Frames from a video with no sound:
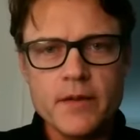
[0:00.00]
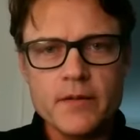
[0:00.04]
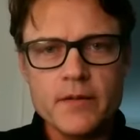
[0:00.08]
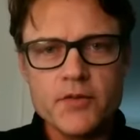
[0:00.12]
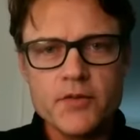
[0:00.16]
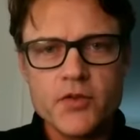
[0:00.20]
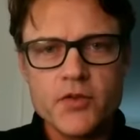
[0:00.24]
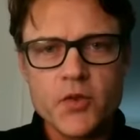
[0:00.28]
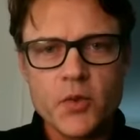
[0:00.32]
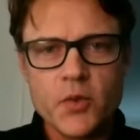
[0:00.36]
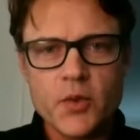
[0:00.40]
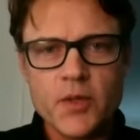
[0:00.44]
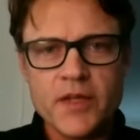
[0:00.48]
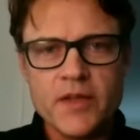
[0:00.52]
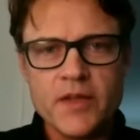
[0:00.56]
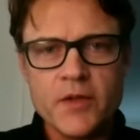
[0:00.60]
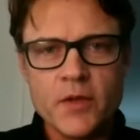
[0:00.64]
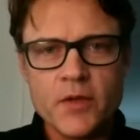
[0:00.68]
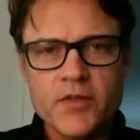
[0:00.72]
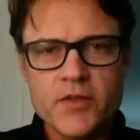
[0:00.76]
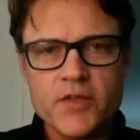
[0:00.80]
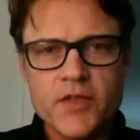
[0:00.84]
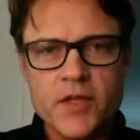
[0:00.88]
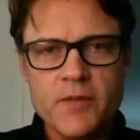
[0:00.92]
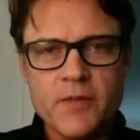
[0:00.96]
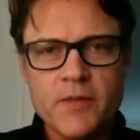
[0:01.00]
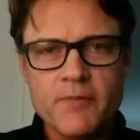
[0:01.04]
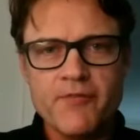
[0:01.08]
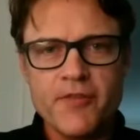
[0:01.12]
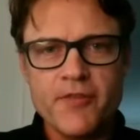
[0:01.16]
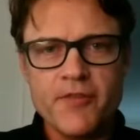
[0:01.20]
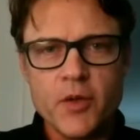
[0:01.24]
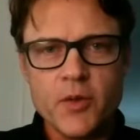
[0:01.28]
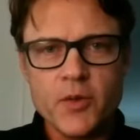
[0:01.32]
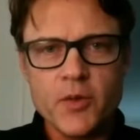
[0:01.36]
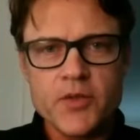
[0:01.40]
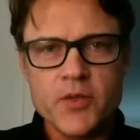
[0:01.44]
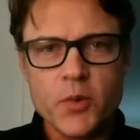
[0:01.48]
surely there are some
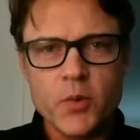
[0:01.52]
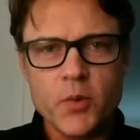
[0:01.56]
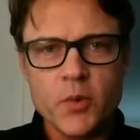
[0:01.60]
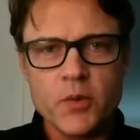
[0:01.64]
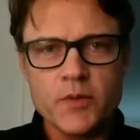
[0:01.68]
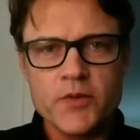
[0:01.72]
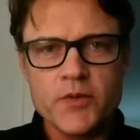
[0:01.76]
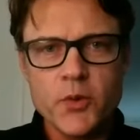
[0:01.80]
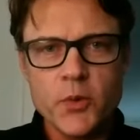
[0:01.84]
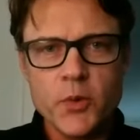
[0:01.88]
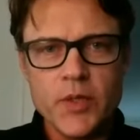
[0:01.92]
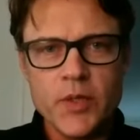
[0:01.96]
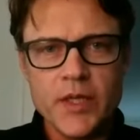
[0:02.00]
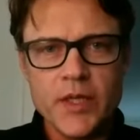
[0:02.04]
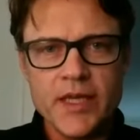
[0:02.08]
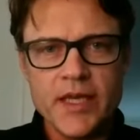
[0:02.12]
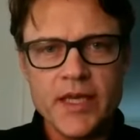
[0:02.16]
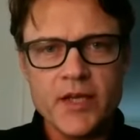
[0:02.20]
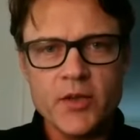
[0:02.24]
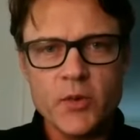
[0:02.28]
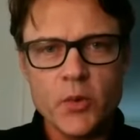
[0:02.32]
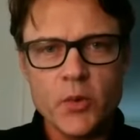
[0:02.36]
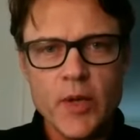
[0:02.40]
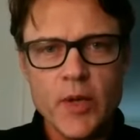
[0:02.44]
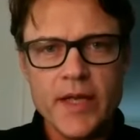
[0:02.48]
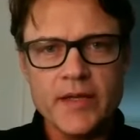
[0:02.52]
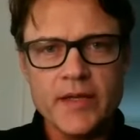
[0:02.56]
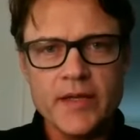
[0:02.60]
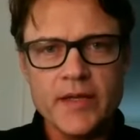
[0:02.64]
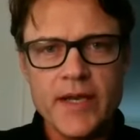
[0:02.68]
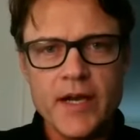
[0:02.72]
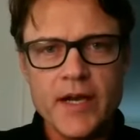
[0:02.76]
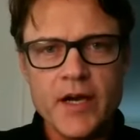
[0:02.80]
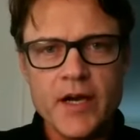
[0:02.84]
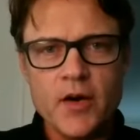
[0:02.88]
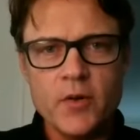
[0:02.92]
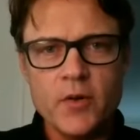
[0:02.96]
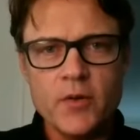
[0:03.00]
folks who are tuning in right
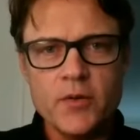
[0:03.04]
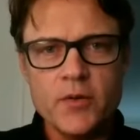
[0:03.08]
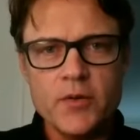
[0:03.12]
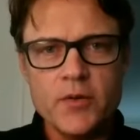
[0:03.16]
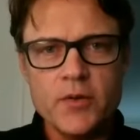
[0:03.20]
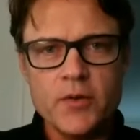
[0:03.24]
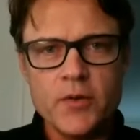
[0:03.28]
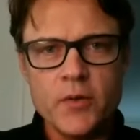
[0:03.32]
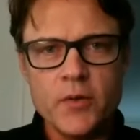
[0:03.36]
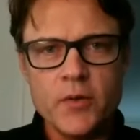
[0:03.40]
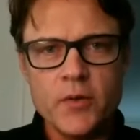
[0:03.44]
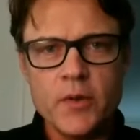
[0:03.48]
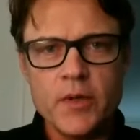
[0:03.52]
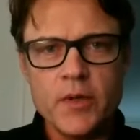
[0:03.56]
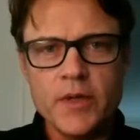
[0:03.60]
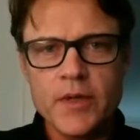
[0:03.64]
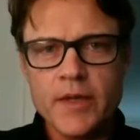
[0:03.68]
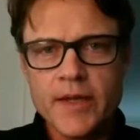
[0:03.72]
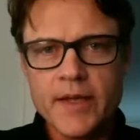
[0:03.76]
now who